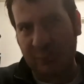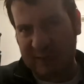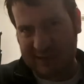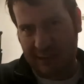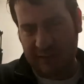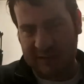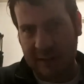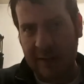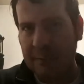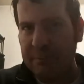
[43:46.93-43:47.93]
result.
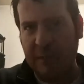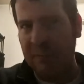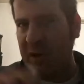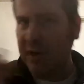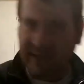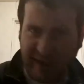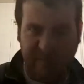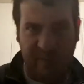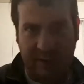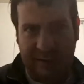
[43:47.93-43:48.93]
People are
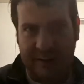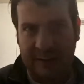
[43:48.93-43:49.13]
different.